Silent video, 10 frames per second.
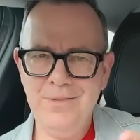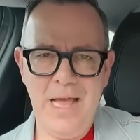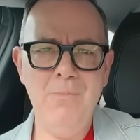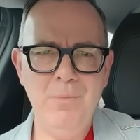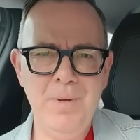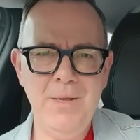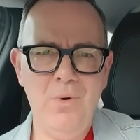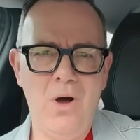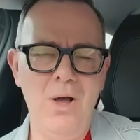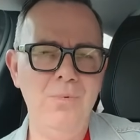that would be
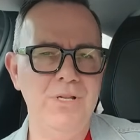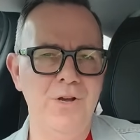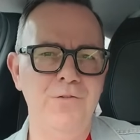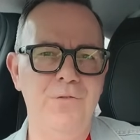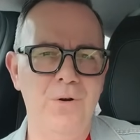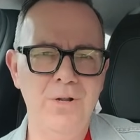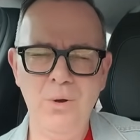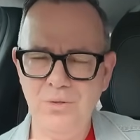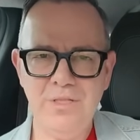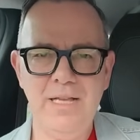what I would go for. And
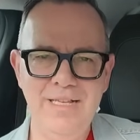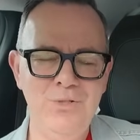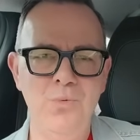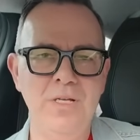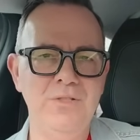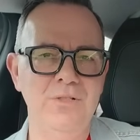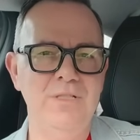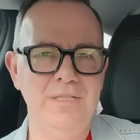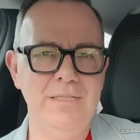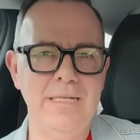of course, it's always
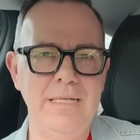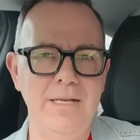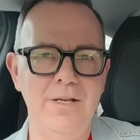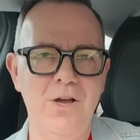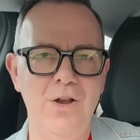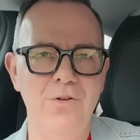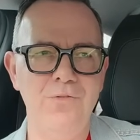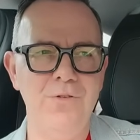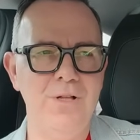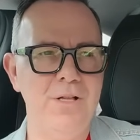good to see a kind
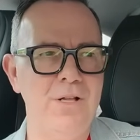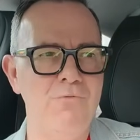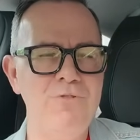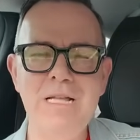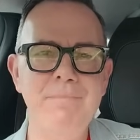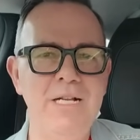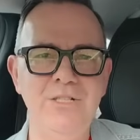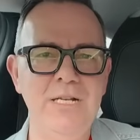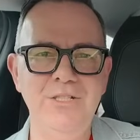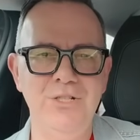of a
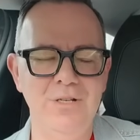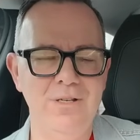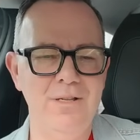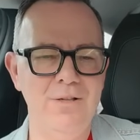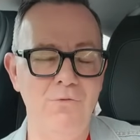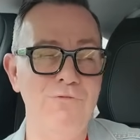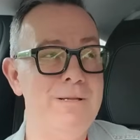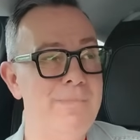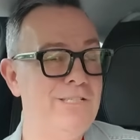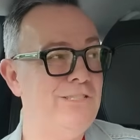reimagination, or
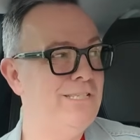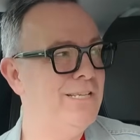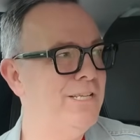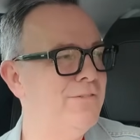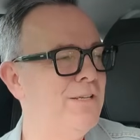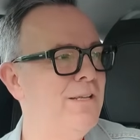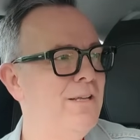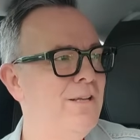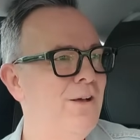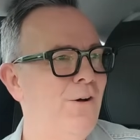reimagining even,
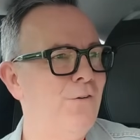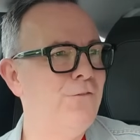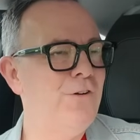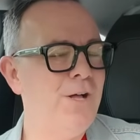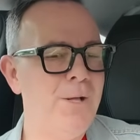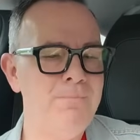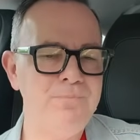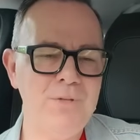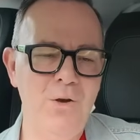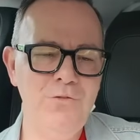
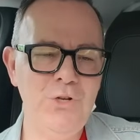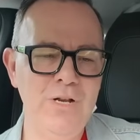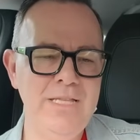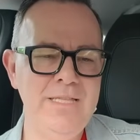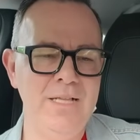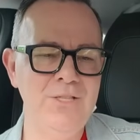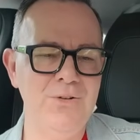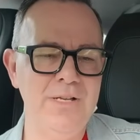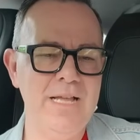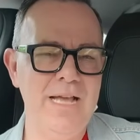of Johnny
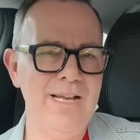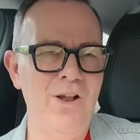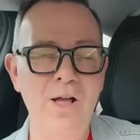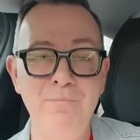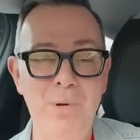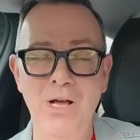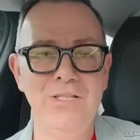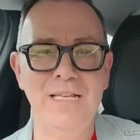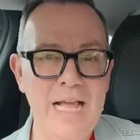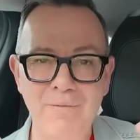Thunder again. And I
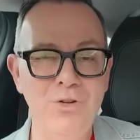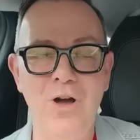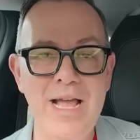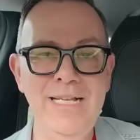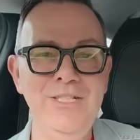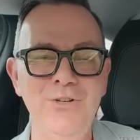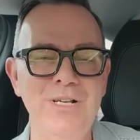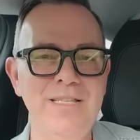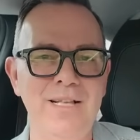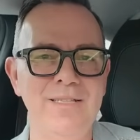personally haven't got any
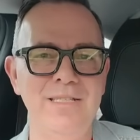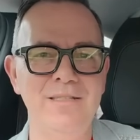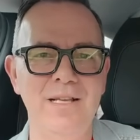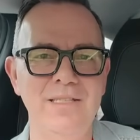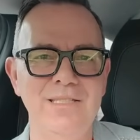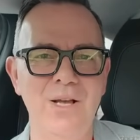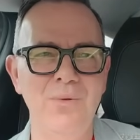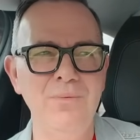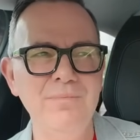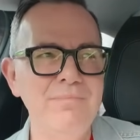Johnny Thunder sets,
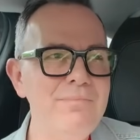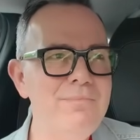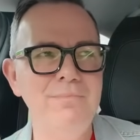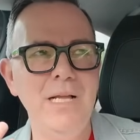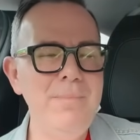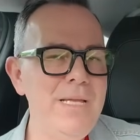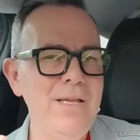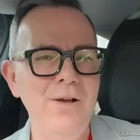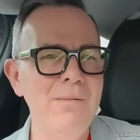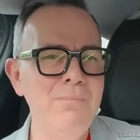so
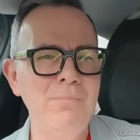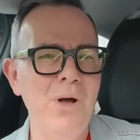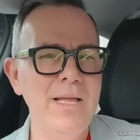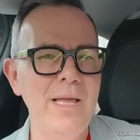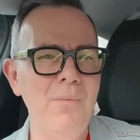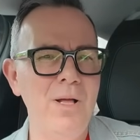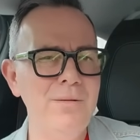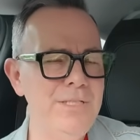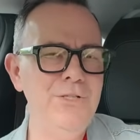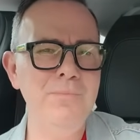maybe I might get
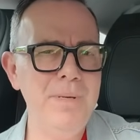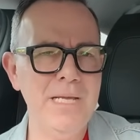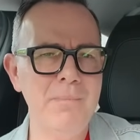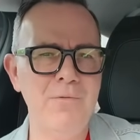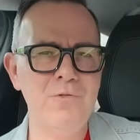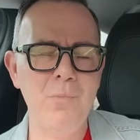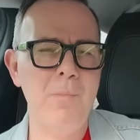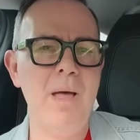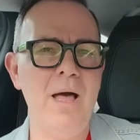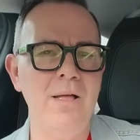one. I mean, you can pick them up from
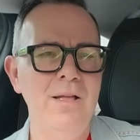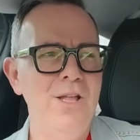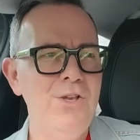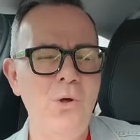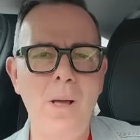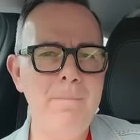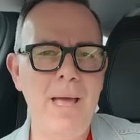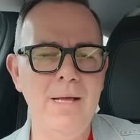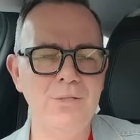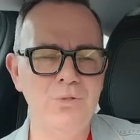about
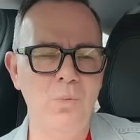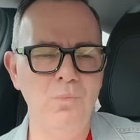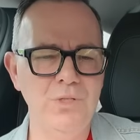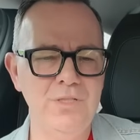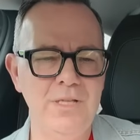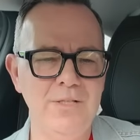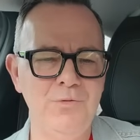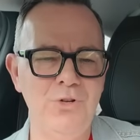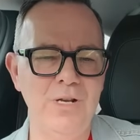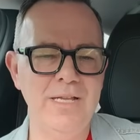£9 onwards, so
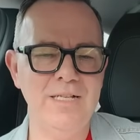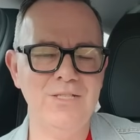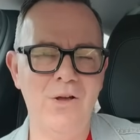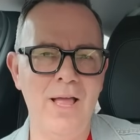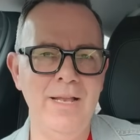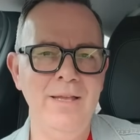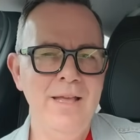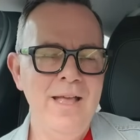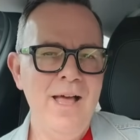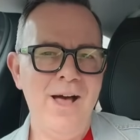that's jolly exciting.
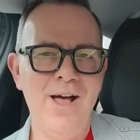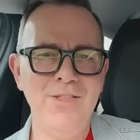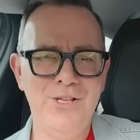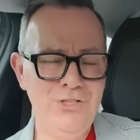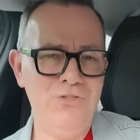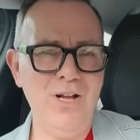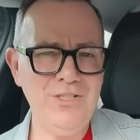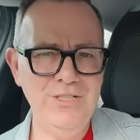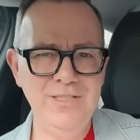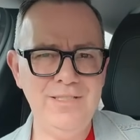The
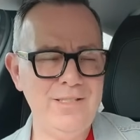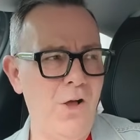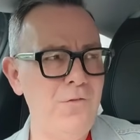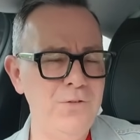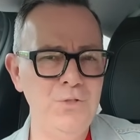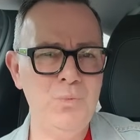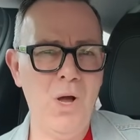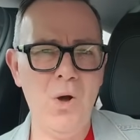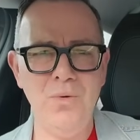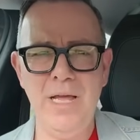construction stuff as
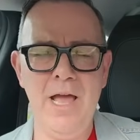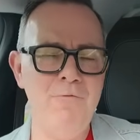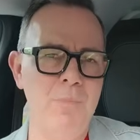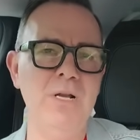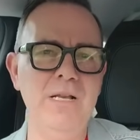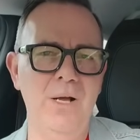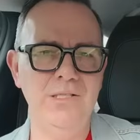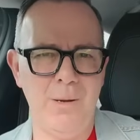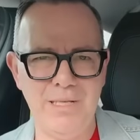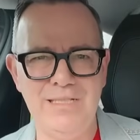well. Now, everybody
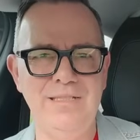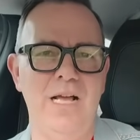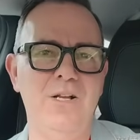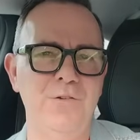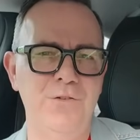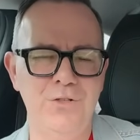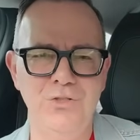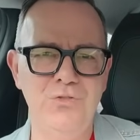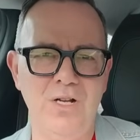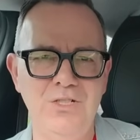knows I'm a sucker for
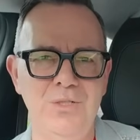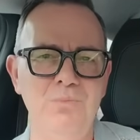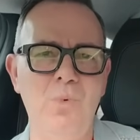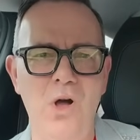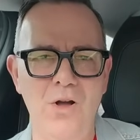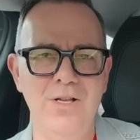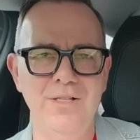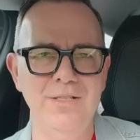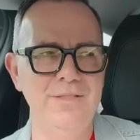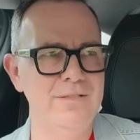construction
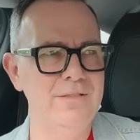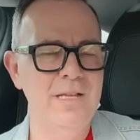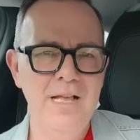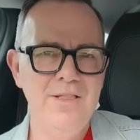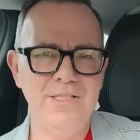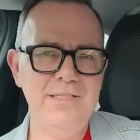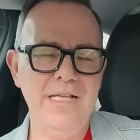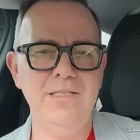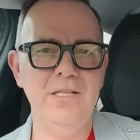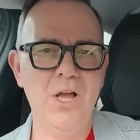workers and the
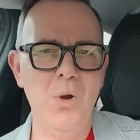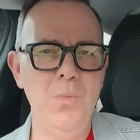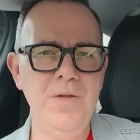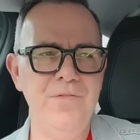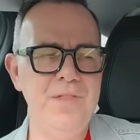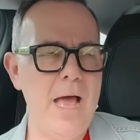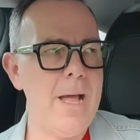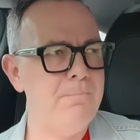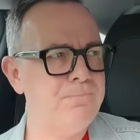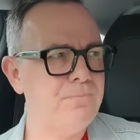sets that go with
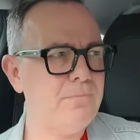that.